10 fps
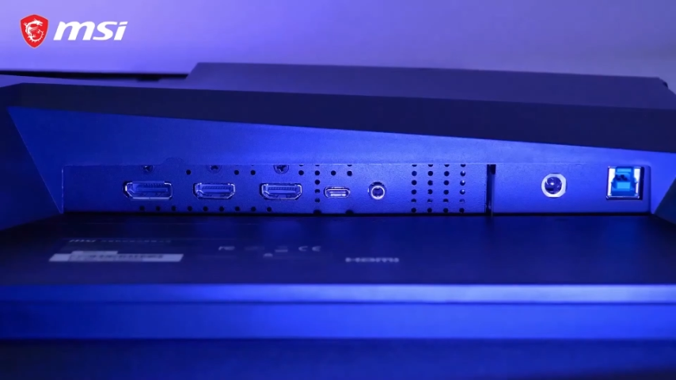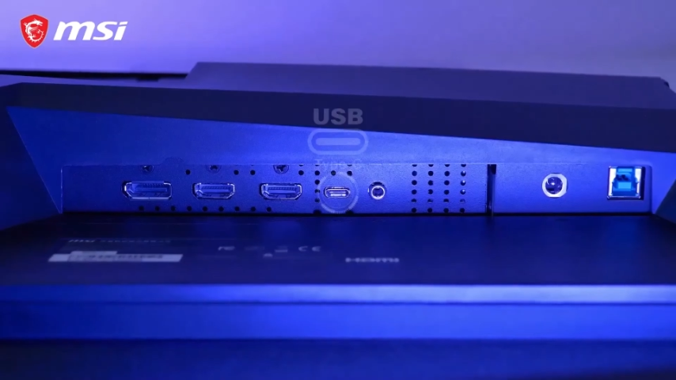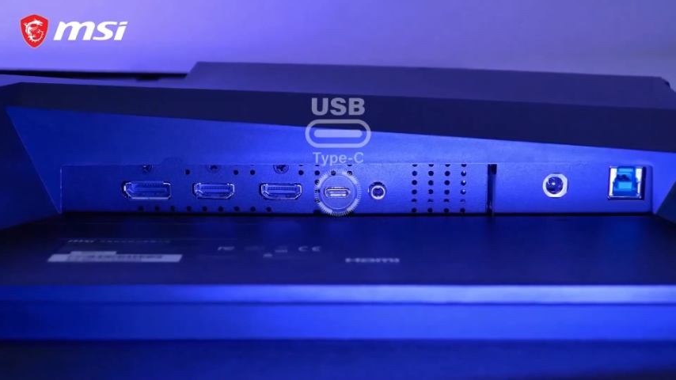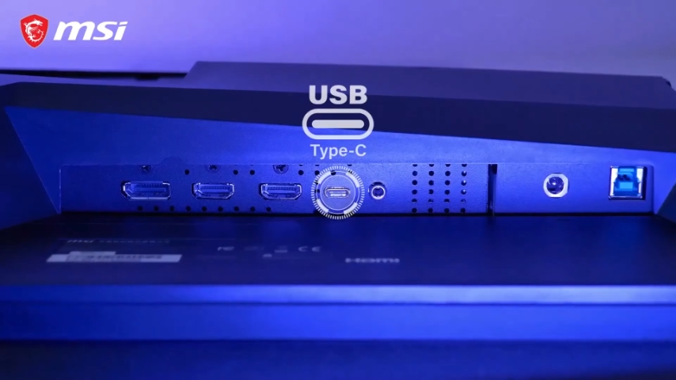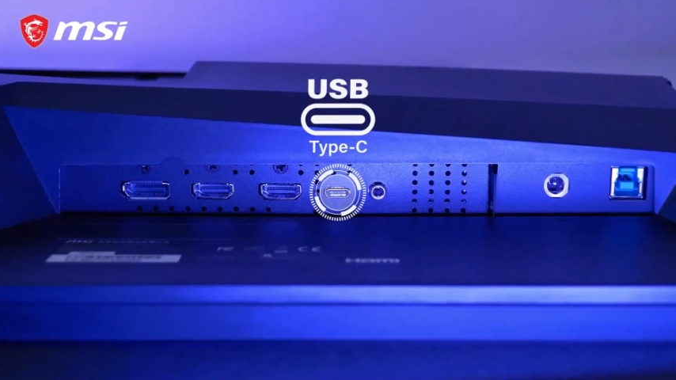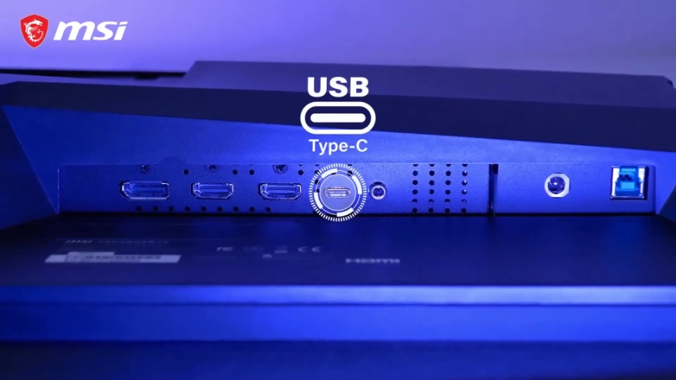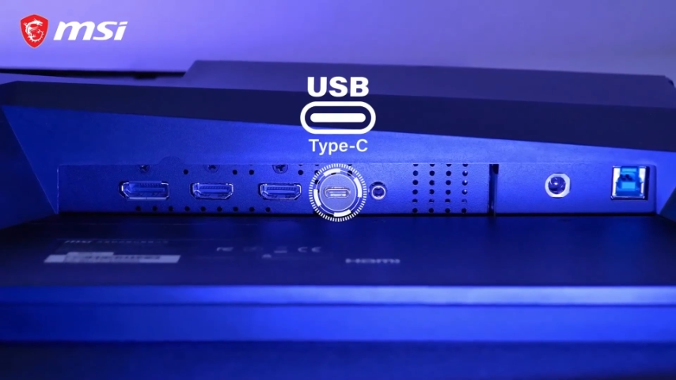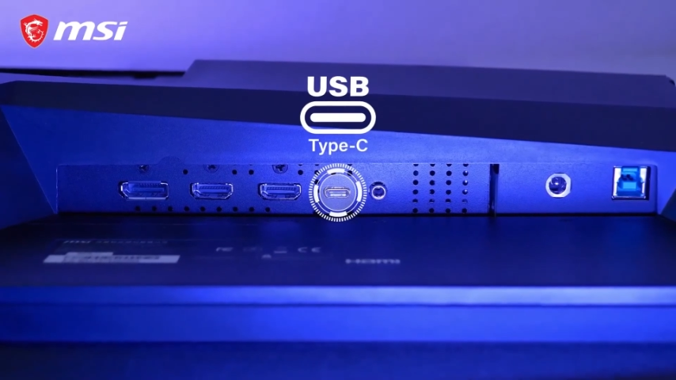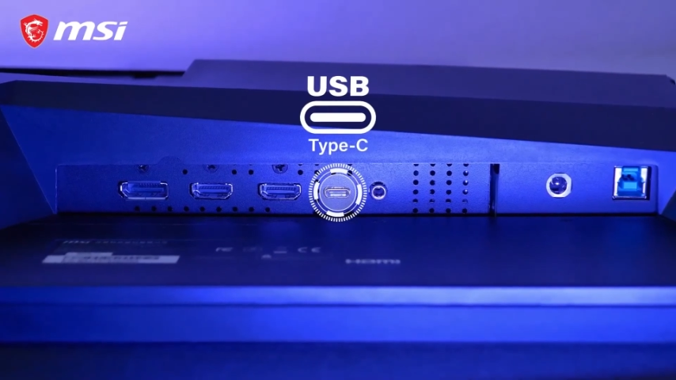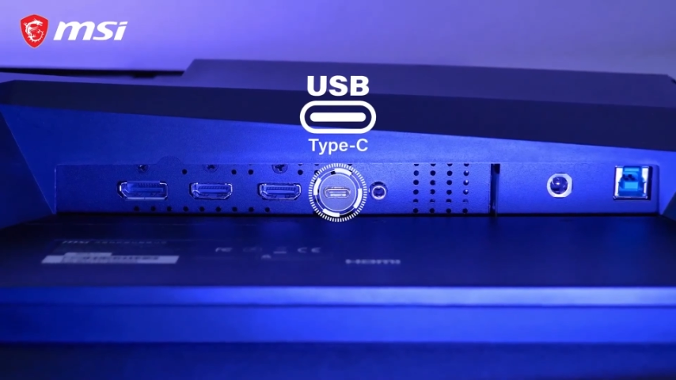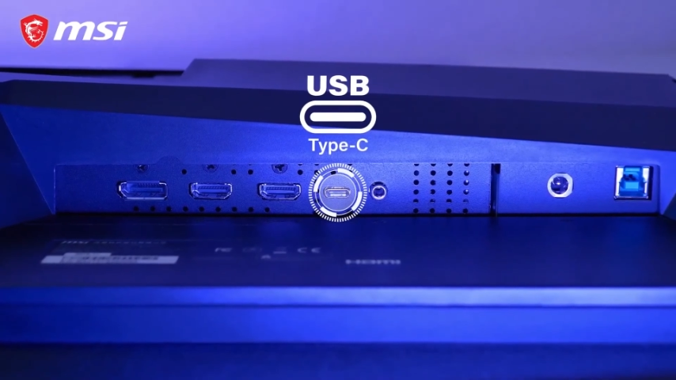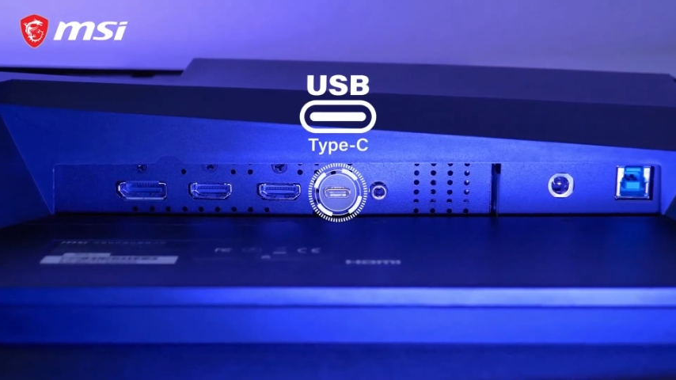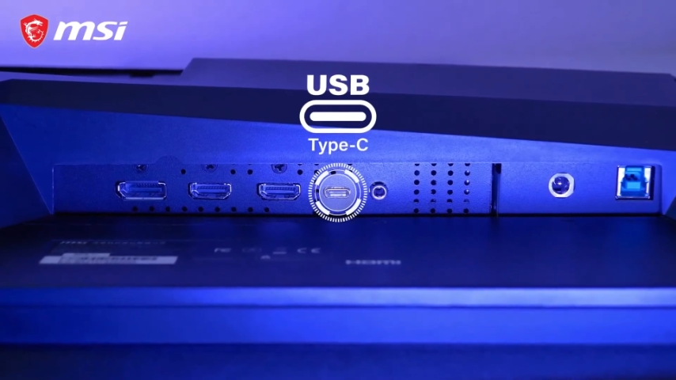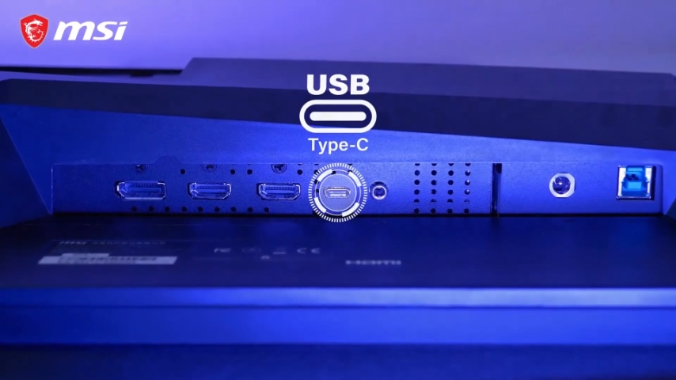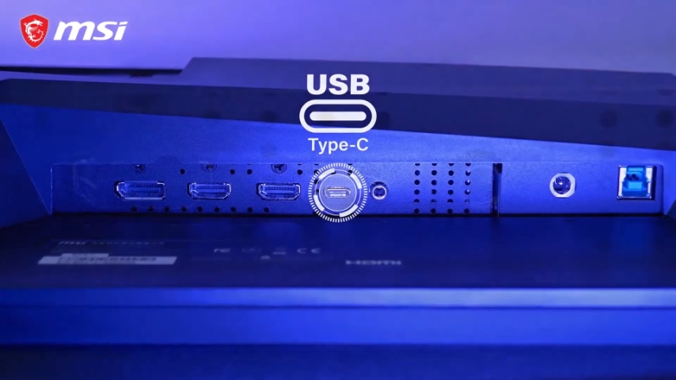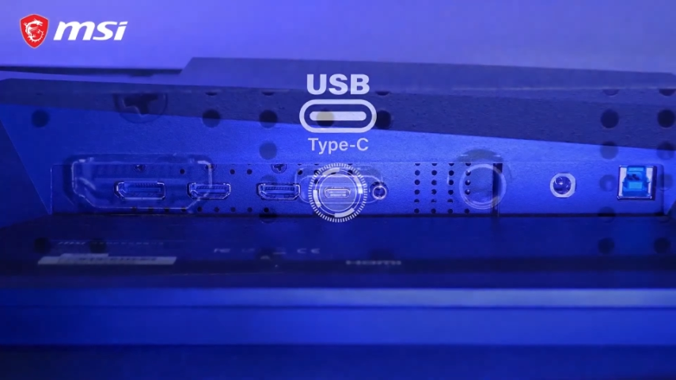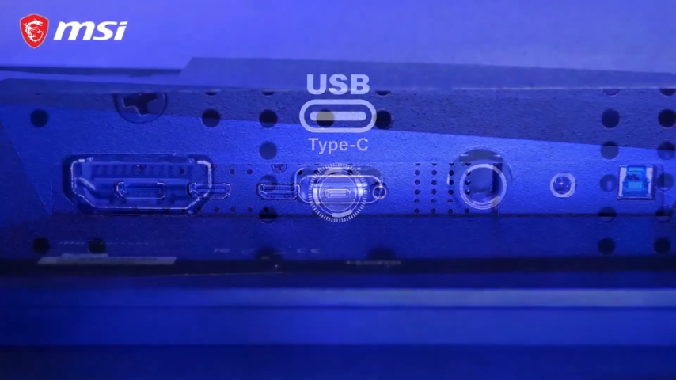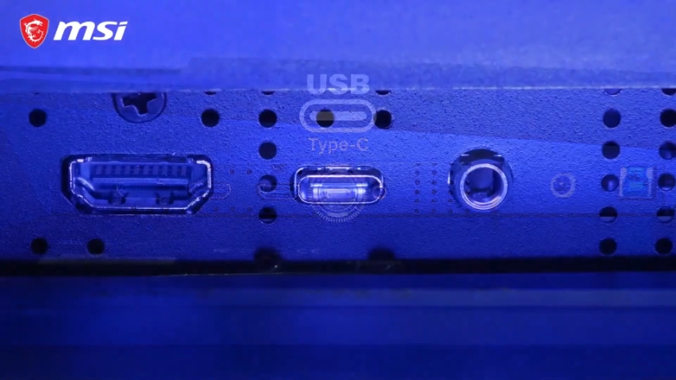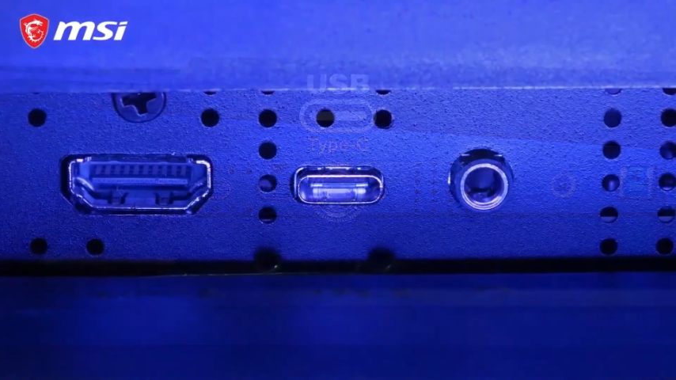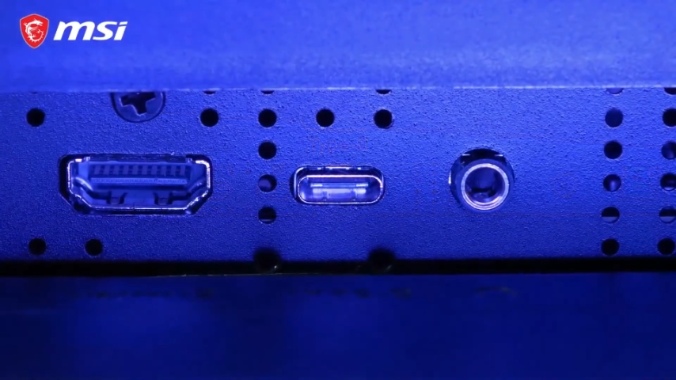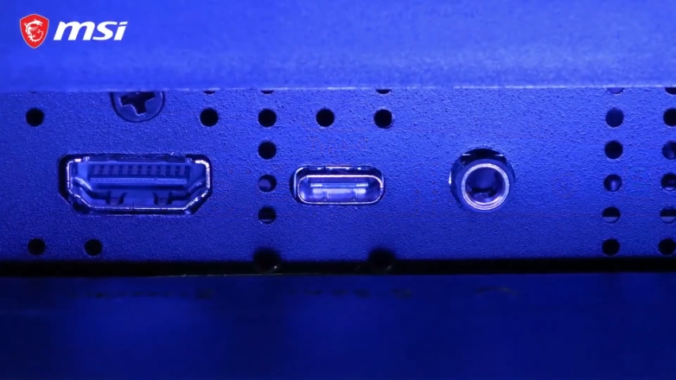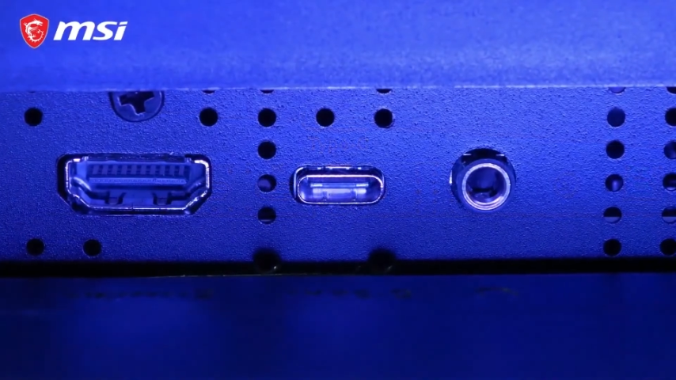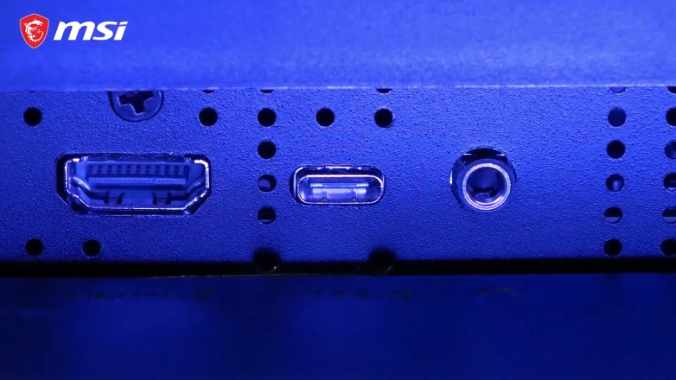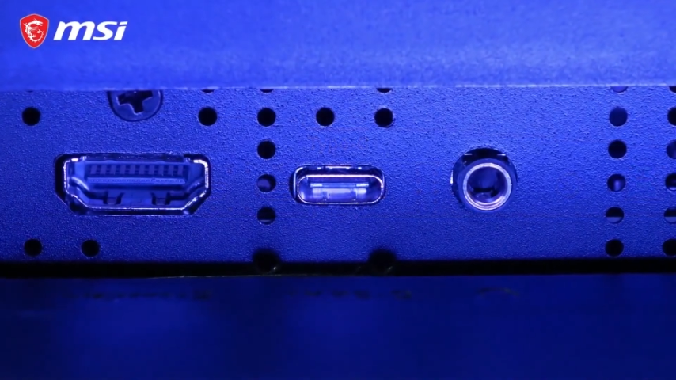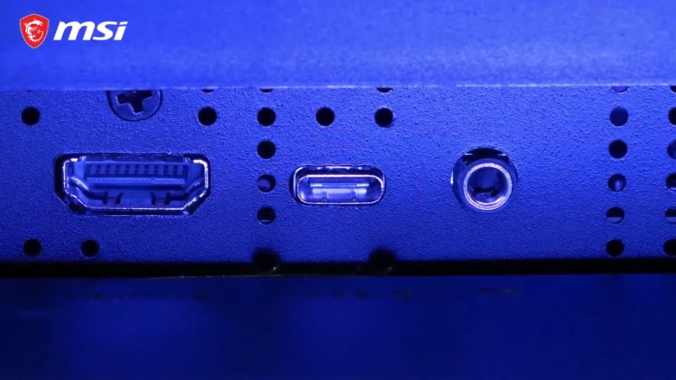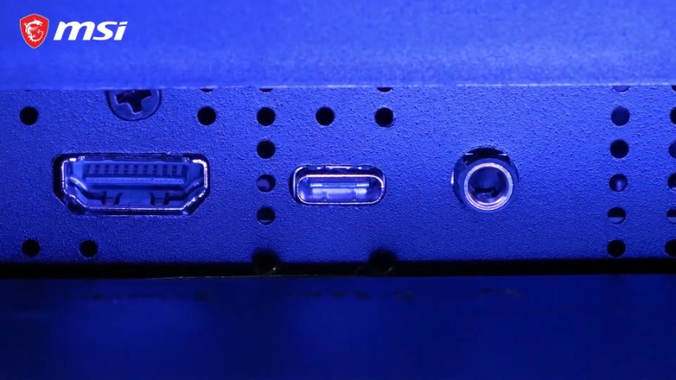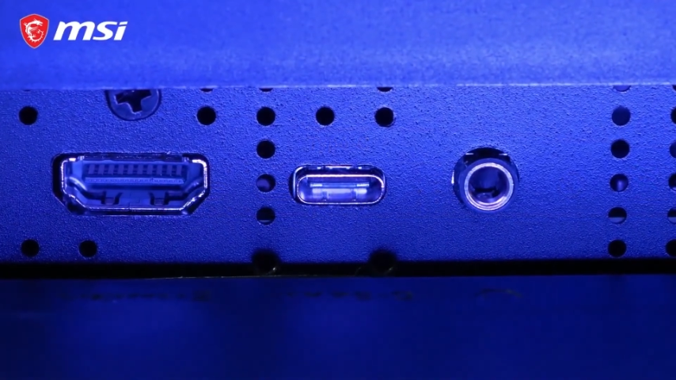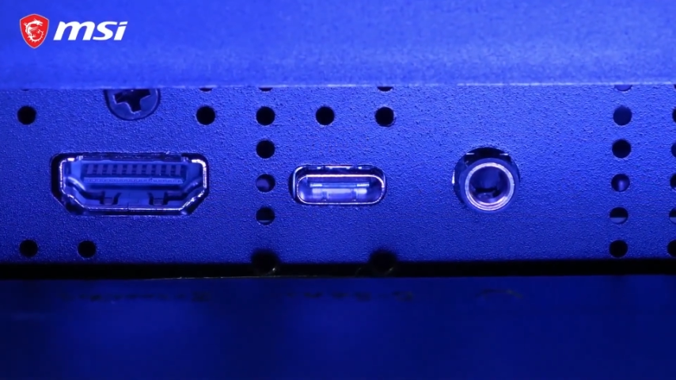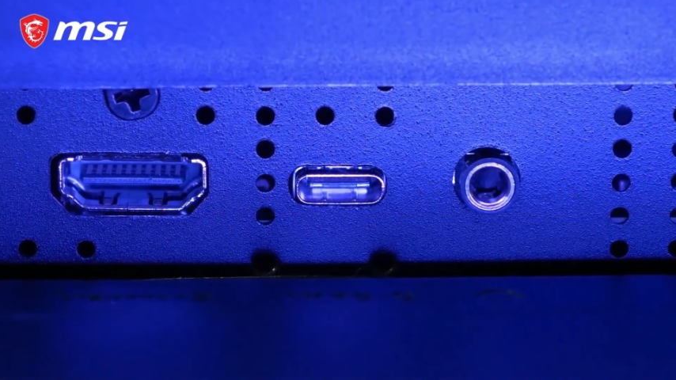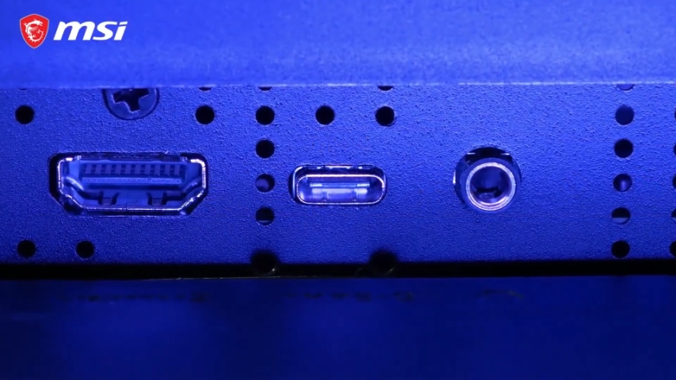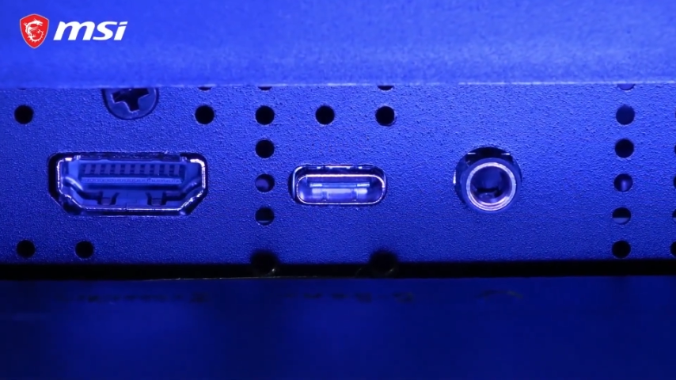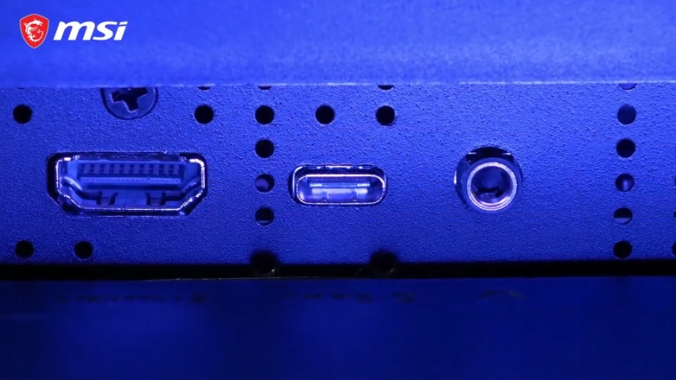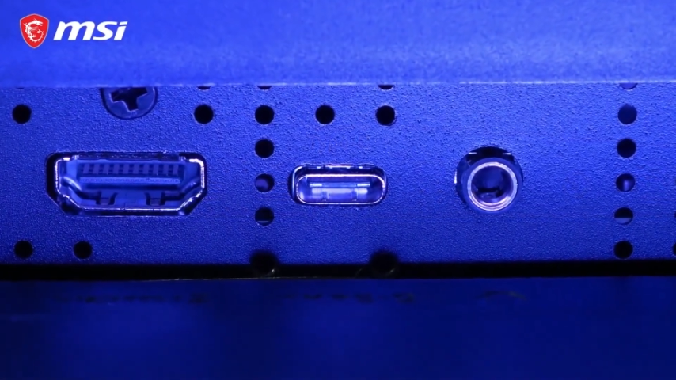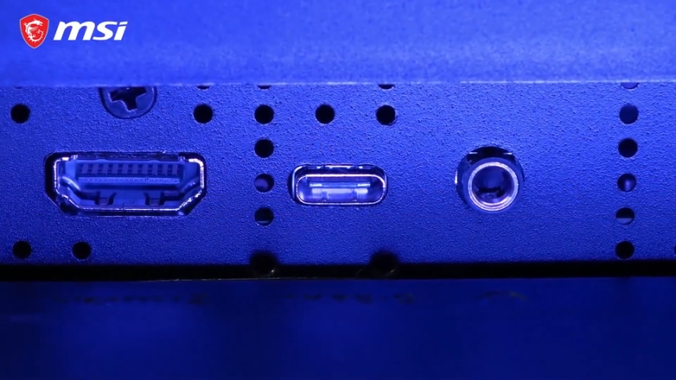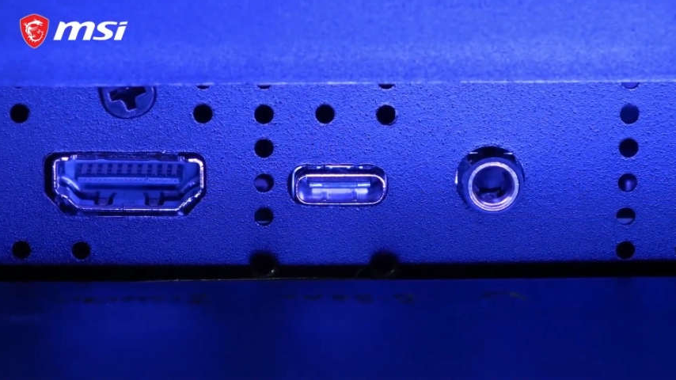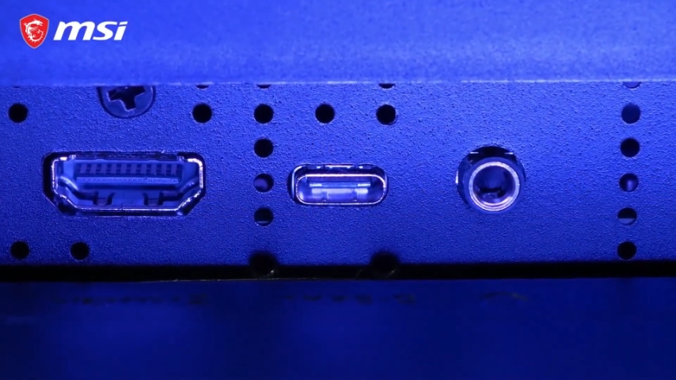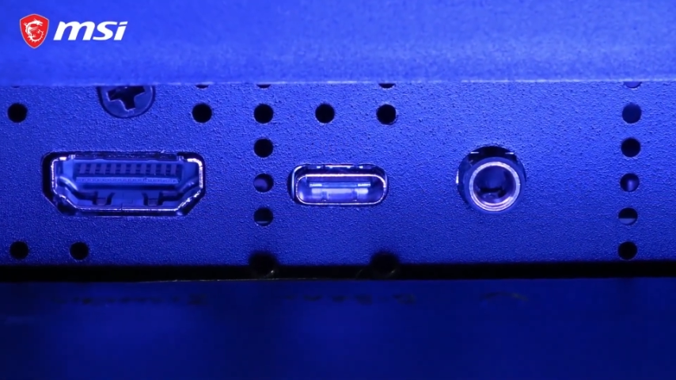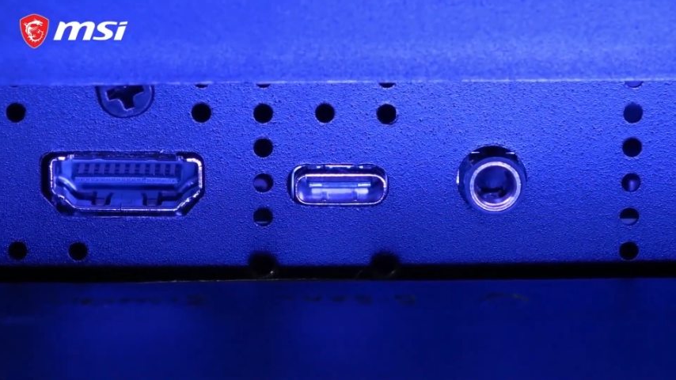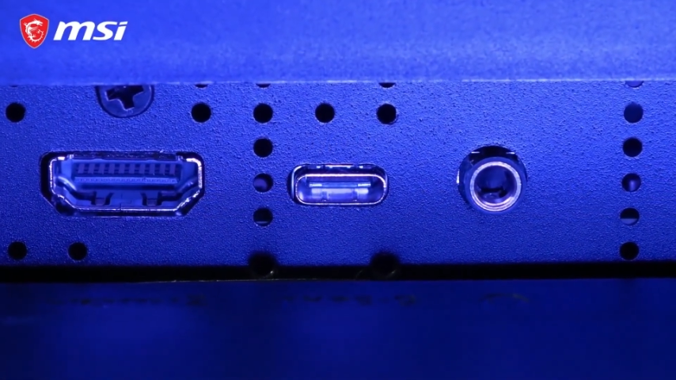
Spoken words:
No face is visible, so there are no lips to read.